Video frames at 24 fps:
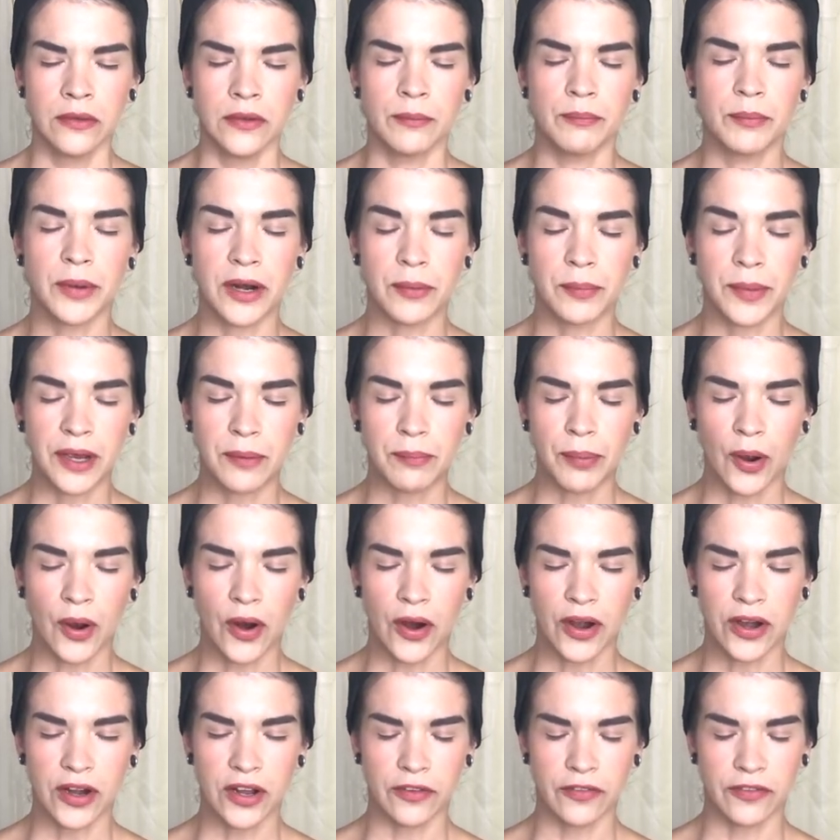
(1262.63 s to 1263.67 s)
But a big
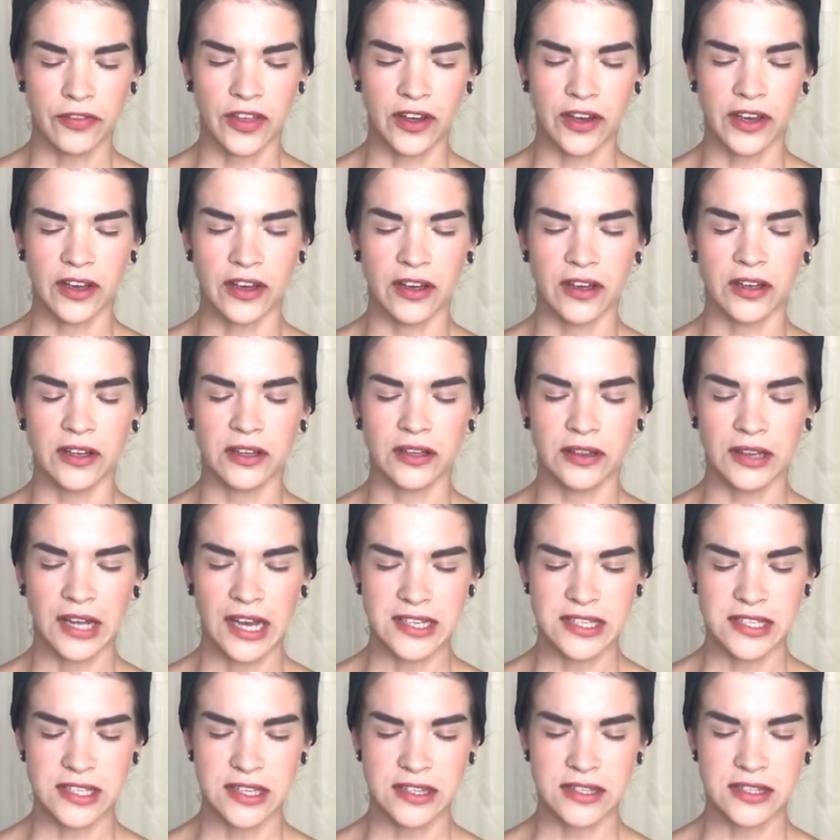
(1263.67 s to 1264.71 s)
part of the
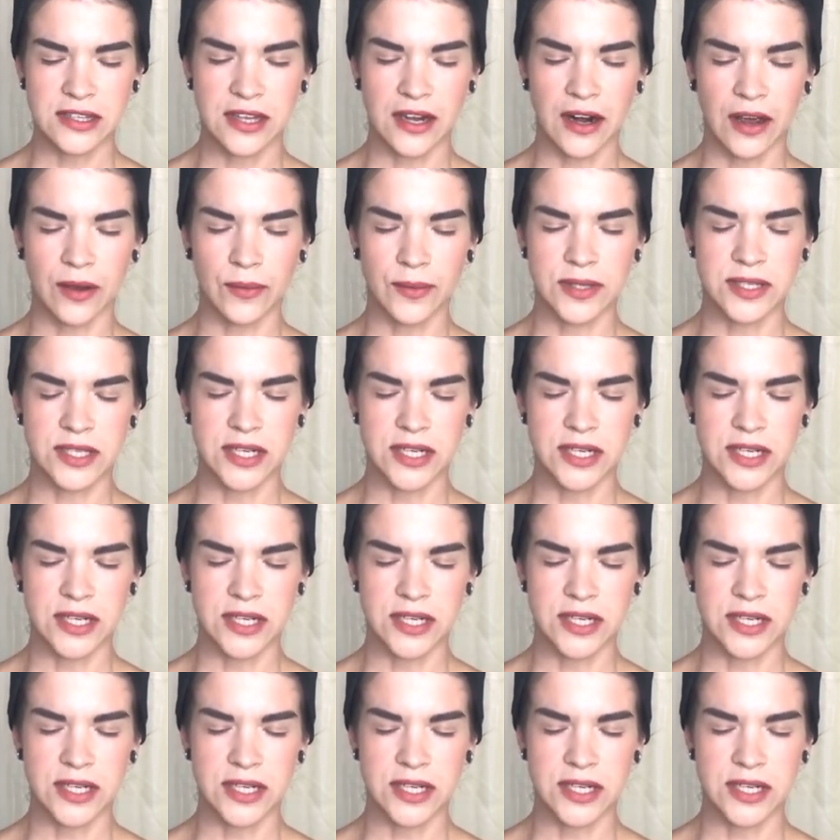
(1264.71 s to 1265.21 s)
lessons that I was